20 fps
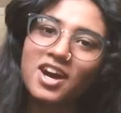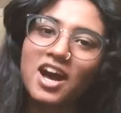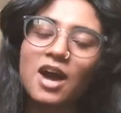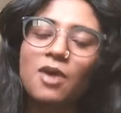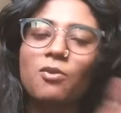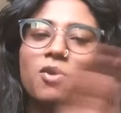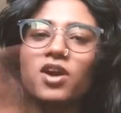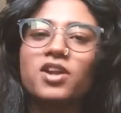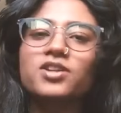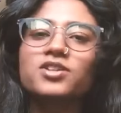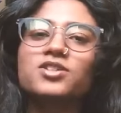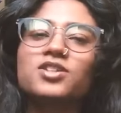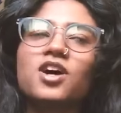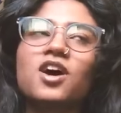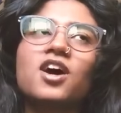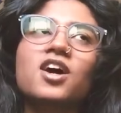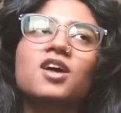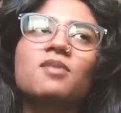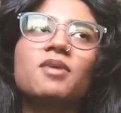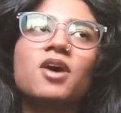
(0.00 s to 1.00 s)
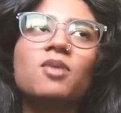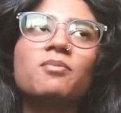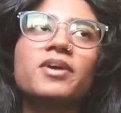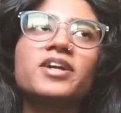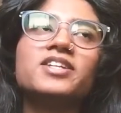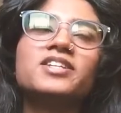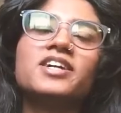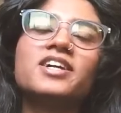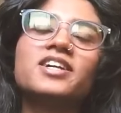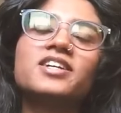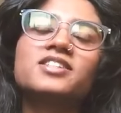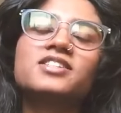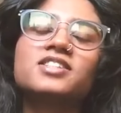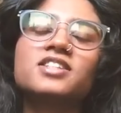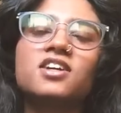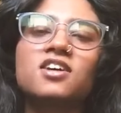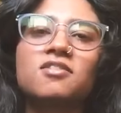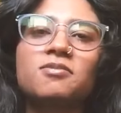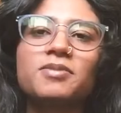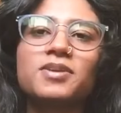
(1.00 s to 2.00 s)
I wanted to talk about my day and
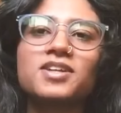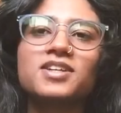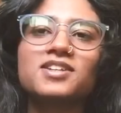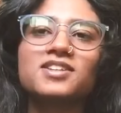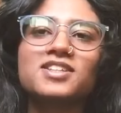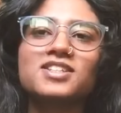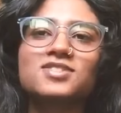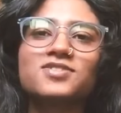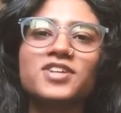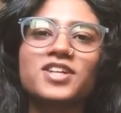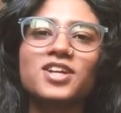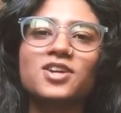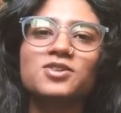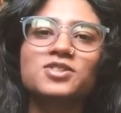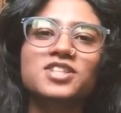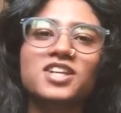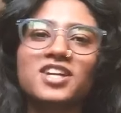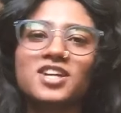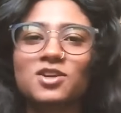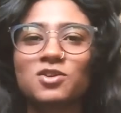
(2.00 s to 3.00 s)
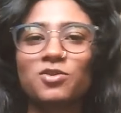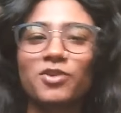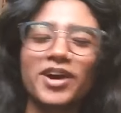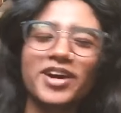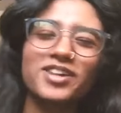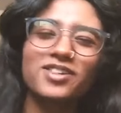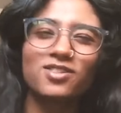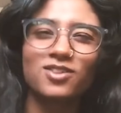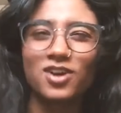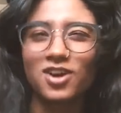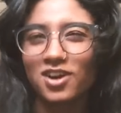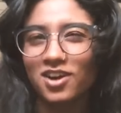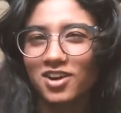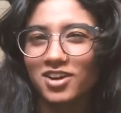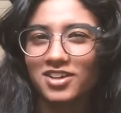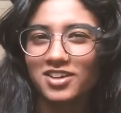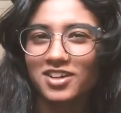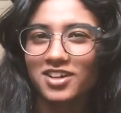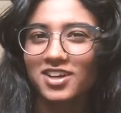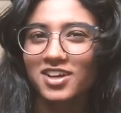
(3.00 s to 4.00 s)
stuff, but this video is getting quite
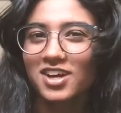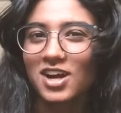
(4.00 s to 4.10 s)
long